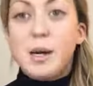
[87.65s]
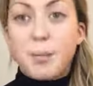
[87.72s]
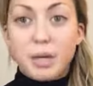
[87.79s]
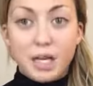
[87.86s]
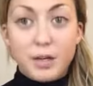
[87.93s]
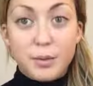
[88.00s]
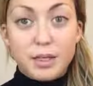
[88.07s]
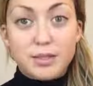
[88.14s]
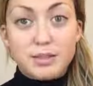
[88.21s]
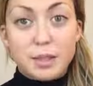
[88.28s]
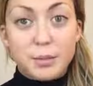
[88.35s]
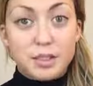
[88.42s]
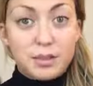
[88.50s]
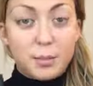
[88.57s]
But anyways,
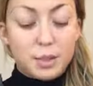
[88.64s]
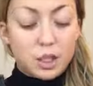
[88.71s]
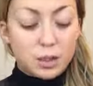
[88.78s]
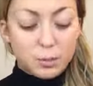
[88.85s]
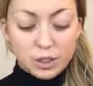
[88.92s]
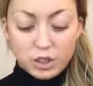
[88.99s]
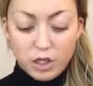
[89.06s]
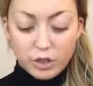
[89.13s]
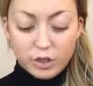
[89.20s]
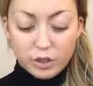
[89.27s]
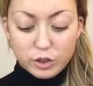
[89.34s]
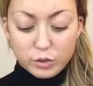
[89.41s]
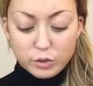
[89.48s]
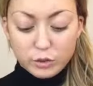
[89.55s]
that means I'm a little bit darker
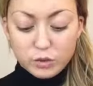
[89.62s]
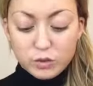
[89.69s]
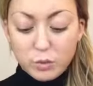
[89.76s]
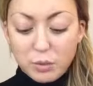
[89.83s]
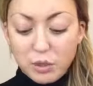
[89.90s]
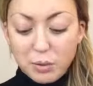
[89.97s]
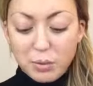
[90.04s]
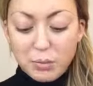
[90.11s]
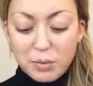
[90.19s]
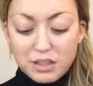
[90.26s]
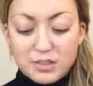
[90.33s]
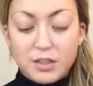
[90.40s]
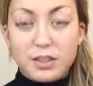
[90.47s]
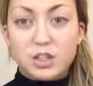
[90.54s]
than usual, so I'm going to be
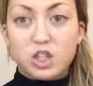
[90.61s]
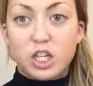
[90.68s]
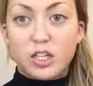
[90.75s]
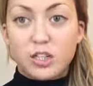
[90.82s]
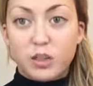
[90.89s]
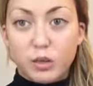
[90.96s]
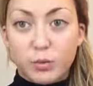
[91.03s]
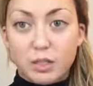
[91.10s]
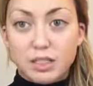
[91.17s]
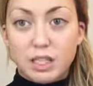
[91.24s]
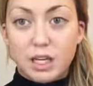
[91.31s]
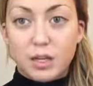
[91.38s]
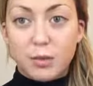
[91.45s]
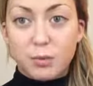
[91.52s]
mixing the shade
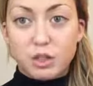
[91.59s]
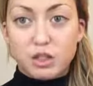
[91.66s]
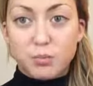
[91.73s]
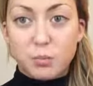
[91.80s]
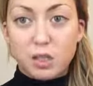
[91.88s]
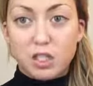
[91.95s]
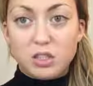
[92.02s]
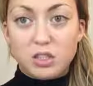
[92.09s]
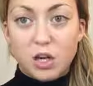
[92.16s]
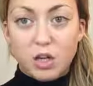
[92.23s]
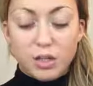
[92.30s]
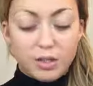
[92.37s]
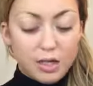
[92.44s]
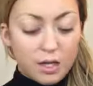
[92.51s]
310, which is pretty
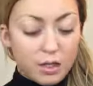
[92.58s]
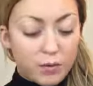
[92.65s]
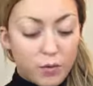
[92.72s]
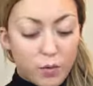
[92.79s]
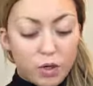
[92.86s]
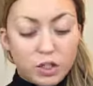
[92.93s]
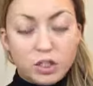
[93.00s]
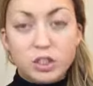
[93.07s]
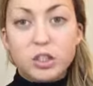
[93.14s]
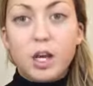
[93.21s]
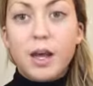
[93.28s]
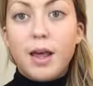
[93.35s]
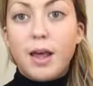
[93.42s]
dark and kind of orange,